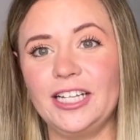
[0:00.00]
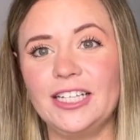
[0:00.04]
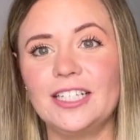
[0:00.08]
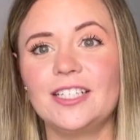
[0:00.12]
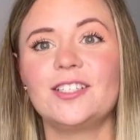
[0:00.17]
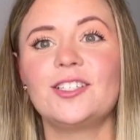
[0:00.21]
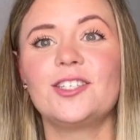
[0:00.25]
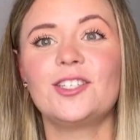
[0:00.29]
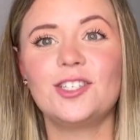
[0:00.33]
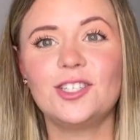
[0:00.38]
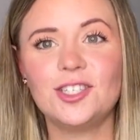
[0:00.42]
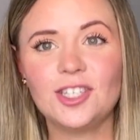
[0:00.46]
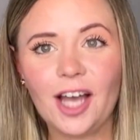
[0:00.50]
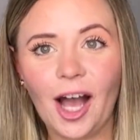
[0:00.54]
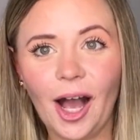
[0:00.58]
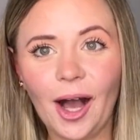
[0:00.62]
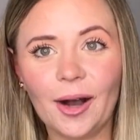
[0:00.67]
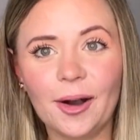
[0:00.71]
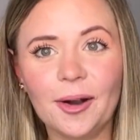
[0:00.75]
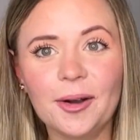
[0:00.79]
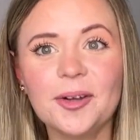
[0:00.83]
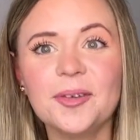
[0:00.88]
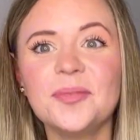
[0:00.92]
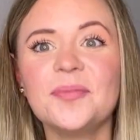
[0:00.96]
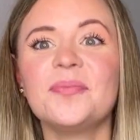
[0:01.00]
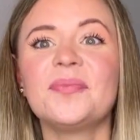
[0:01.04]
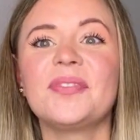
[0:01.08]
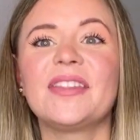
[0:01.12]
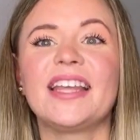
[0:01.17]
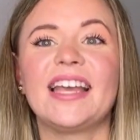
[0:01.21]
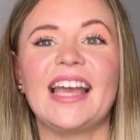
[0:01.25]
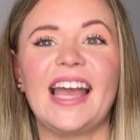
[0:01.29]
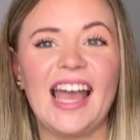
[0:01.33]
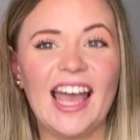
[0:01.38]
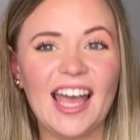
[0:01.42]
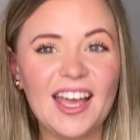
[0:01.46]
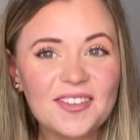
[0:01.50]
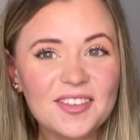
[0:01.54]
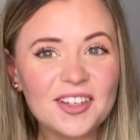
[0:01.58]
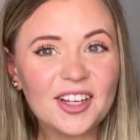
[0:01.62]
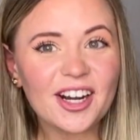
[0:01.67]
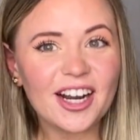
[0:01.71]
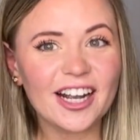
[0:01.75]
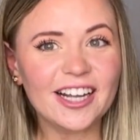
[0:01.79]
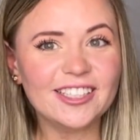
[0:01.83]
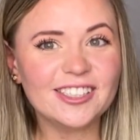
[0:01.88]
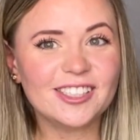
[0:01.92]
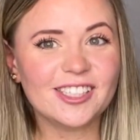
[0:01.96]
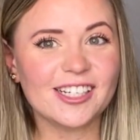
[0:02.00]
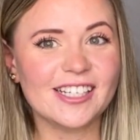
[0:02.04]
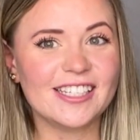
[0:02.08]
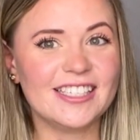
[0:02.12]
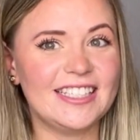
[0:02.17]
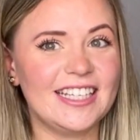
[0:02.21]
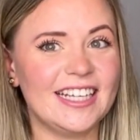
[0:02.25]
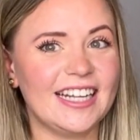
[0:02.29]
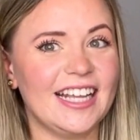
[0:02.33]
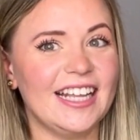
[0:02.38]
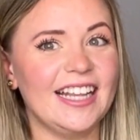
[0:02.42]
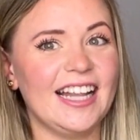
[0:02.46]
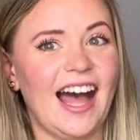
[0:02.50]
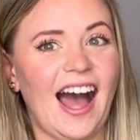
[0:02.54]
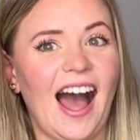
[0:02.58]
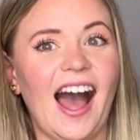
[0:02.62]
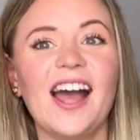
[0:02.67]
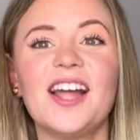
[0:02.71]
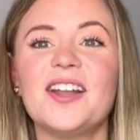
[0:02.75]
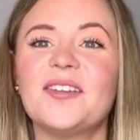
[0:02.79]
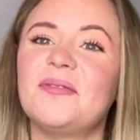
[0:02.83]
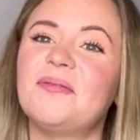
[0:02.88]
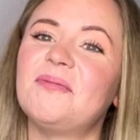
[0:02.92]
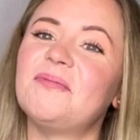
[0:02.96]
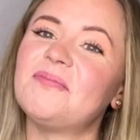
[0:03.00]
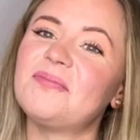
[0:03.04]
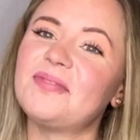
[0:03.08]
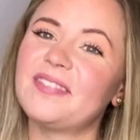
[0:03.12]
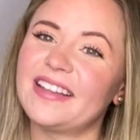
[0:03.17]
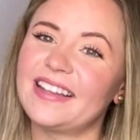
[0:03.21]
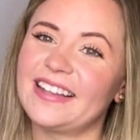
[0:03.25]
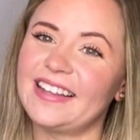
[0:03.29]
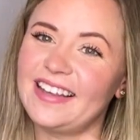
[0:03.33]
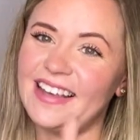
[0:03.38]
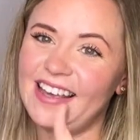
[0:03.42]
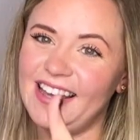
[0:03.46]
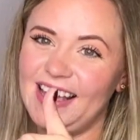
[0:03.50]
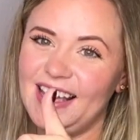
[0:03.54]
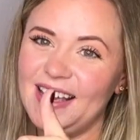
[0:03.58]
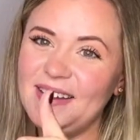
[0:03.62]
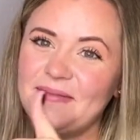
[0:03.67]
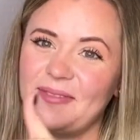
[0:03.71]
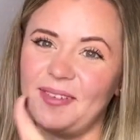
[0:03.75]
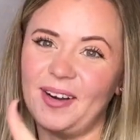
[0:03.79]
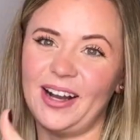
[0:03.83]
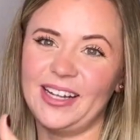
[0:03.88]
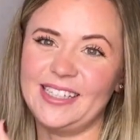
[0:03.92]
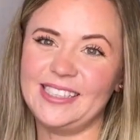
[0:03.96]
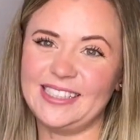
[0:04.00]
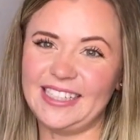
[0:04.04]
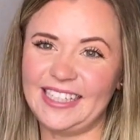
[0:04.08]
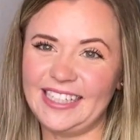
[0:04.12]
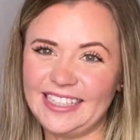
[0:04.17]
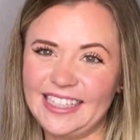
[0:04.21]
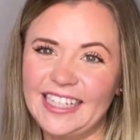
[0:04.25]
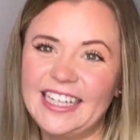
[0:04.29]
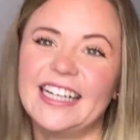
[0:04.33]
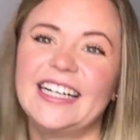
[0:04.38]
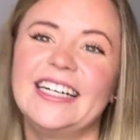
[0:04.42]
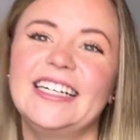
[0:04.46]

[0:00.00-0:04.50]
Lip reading: So if you're interested in that, keep watching.